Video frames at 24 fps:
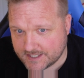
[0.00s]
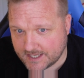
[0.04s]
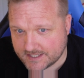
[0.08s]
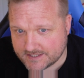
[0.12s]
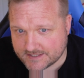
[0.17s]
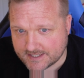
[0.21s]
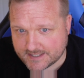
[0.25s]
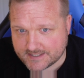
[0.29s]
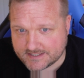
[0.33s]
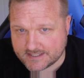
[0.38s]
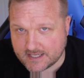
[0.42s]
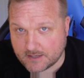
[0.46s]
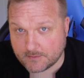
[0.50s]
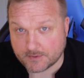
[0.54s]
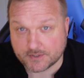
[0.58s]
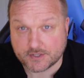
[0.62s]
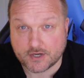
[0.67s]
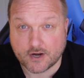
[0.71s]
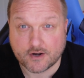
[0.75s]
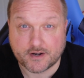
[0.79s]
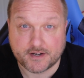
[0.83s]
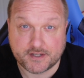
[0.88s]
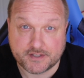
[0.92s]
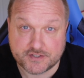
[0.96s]
case, let's say we're
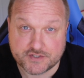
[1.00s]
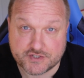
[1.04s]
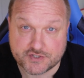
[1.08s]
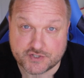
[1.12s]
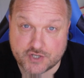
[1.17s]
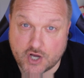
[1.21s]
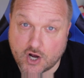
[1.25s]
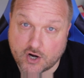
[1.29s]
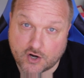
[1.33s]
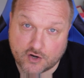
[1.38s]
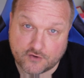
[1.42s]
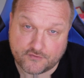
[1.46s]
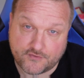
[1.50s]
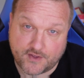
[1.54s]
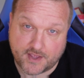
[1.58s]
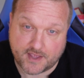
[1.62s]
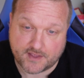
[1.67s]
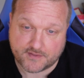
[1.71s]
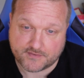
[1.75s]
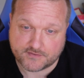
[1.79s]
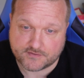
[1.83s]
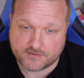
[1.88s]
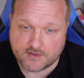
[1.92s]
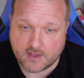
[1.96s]
targeting soccer
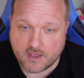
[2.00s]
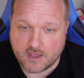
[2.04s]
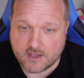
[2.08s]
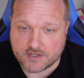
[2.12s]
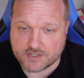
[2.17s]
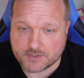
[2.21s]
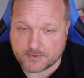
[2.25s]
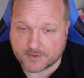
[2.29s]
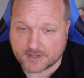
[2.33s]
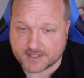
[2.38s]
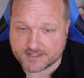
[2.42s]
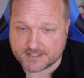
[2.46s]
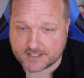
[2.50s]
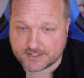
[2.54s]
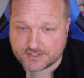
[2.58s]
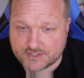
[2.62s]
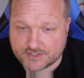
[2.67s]
fans. So we're gonna say